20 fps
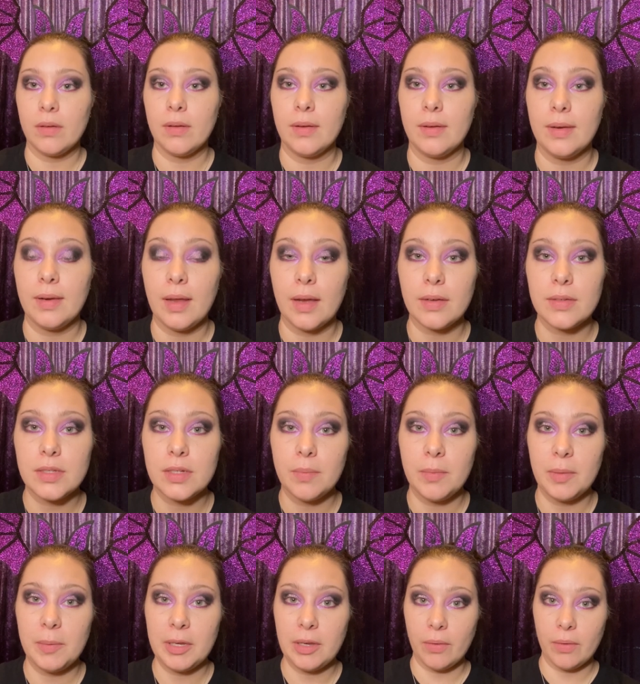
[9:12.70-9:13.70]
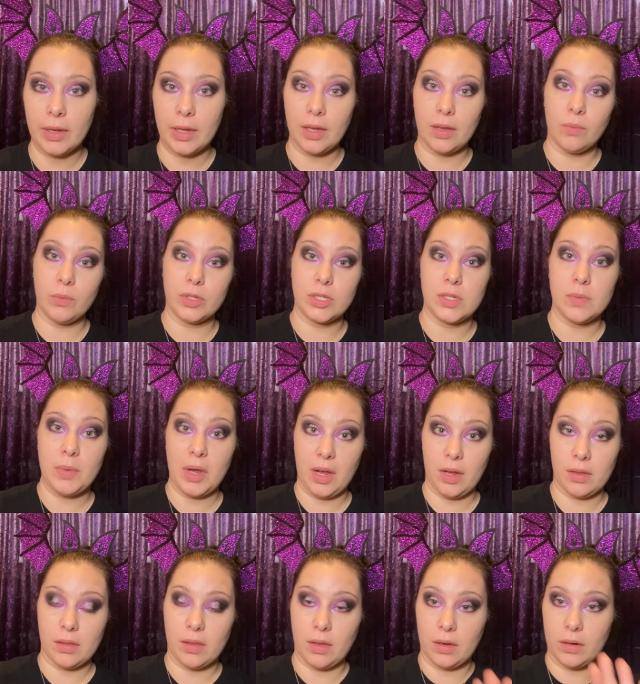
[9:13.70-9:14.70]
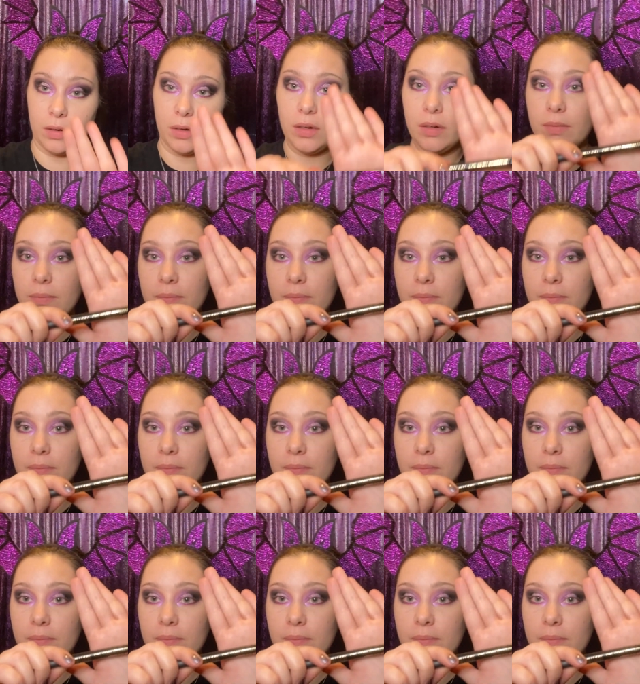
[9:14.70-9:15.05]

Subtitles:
Next, I'm going to be going in with some eyeliner.